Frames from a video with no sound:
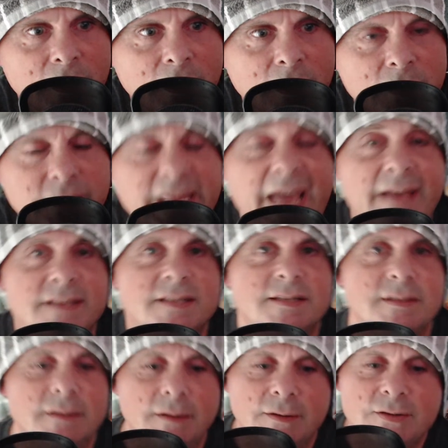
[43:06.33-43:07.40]
Yes.
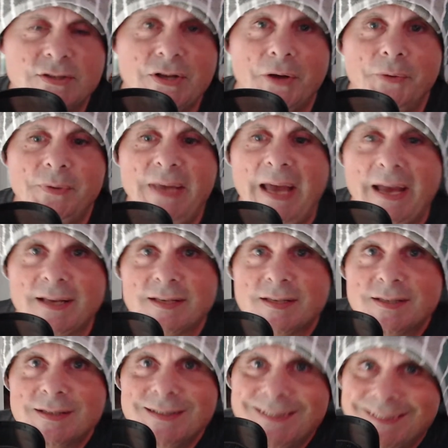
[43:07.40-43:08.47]
So,
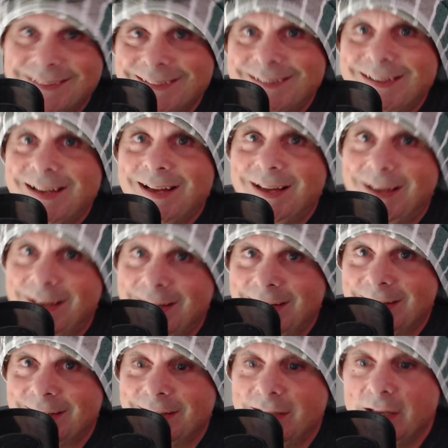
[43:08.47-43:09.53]
yes.
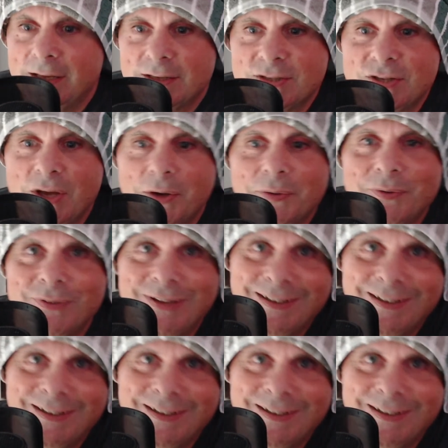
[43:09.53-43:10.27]
So,